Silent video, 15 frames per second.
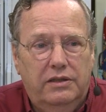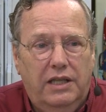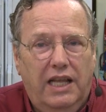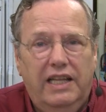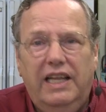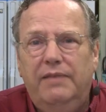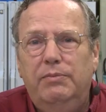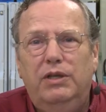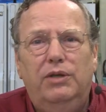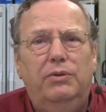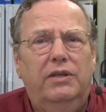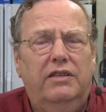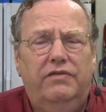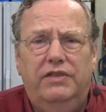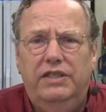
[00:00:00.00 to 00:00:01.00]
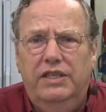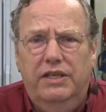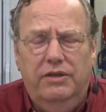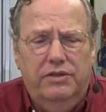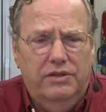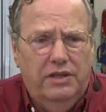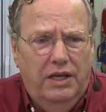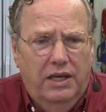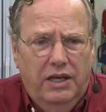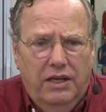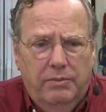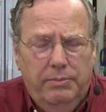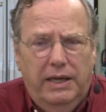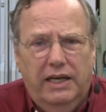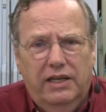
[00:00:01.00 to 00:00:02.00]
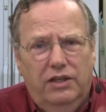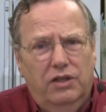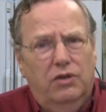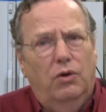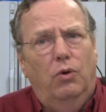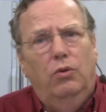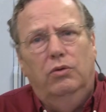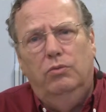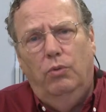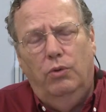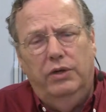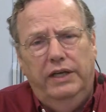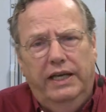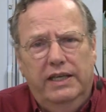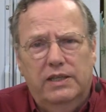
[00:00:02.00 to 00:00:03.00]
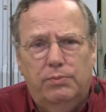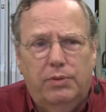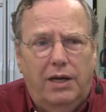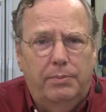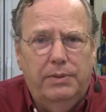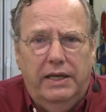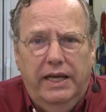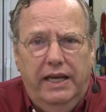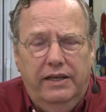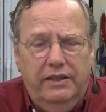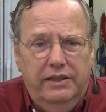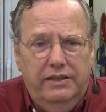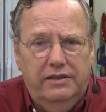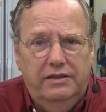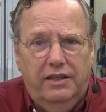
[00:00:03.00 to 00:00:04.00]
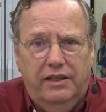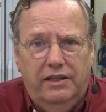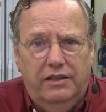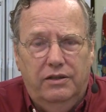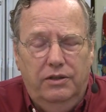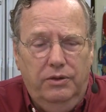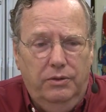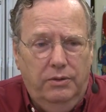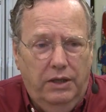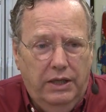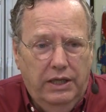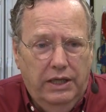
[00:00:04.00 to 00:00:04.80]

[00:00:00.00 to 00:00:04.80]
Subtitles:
And they've been doing it for years. Back in the Cold War days, propaganda is nothing new.